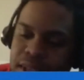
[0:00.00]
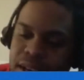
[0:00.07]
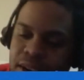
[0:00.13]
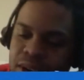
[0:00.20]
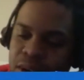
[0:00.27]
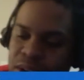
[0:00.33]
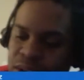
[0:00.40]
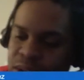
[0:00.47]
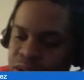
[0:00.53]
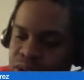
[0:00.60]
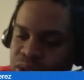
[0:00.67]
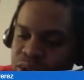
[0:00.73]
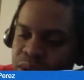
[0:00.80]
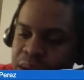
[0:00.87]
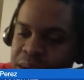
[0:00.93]
Obviously,
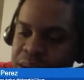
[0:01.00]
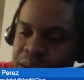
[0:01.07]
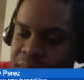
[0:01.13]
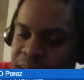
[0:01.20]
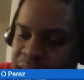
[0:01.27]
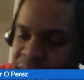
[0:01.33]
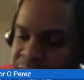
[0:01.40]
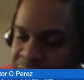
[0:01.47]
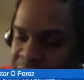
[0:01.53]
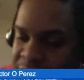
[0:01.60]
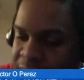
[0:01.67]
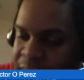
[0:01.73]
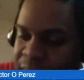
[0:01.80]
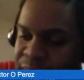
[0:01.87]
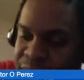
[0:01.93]
congratulations to him
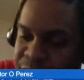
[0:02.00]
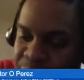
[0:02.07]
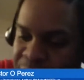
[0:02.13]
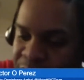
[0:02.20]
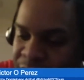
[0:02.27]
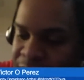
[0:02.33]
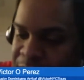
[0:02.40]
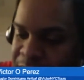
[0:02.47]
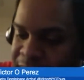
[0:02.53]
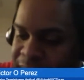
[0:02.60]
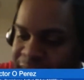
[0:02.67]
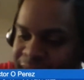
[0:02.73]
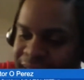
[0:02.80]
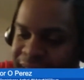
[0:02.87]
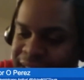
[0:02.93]
for
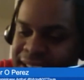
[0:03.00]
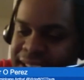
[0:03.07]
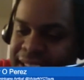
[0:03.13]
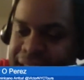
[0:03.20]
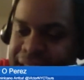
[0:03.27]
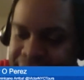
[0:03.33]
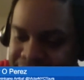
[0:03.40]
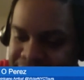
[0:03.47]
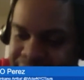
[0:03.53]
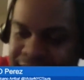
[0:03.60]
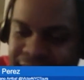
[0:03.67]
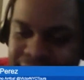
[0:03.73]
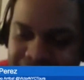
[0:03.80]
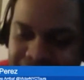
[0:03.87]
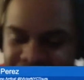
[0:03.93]
becoming an
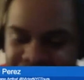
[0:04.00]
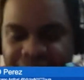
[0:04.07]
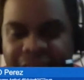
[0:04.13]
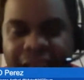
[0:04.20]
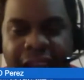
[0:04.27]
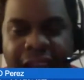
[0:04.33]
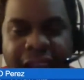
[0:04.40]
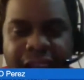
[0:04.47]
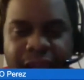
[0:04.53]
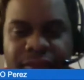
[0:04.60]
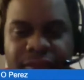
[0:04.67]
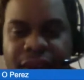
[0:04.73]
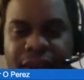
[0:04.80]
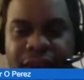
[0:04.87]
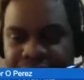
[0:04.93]
elite.
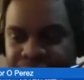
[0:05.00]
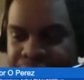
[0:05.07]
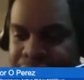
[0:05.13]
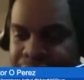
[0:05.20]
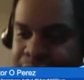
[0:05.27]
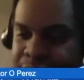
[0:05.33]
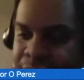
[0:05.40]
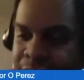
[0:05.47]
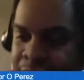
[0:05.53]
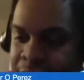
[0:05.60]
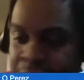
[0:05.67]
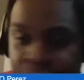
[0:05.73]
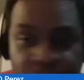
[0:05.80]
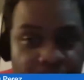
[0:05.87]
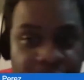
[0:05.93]
And finally,
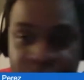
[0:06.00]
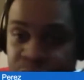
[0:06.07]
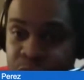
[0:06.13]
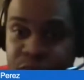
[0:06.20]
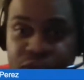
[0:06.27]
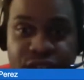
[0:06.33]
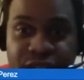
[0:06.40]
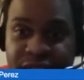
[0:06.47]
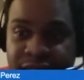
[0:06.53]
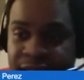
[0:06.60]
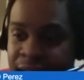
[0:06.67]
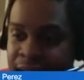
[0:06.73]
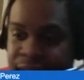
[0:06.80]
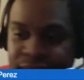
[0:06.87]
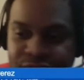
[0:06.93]
and we just
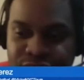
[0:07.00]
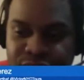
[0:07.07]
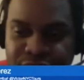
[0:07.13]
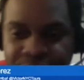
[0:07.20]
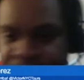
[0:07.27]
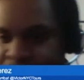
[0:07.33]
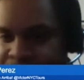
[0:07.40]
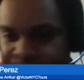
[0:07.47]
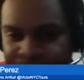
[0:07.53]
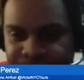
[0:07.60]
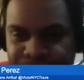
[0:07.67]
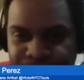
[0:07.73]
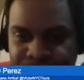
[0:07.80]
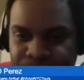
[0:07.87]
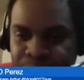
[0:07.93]
got this gentleman
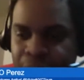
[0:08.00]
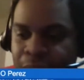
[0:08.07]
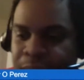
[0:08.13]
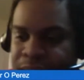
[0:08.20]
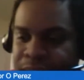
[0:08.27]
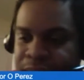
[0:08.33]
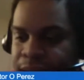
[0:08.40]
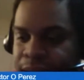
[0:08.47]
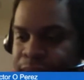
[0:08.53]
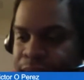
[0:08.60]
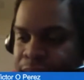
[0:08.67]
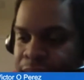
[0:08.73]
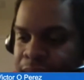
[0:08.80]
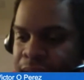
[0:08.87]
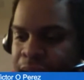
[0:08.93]
just a few hours ago,
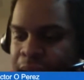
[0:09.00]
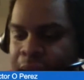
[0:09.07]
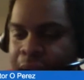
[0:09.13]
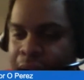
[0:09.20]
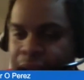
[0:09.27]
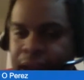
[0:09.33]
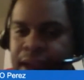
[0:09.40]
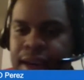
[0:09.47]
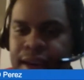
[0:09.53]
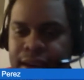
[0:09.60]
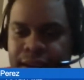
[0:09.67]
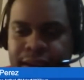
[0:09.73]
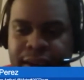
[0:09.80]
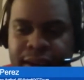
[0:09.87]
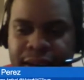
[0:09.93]

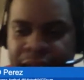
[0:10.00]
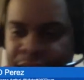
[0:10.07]
and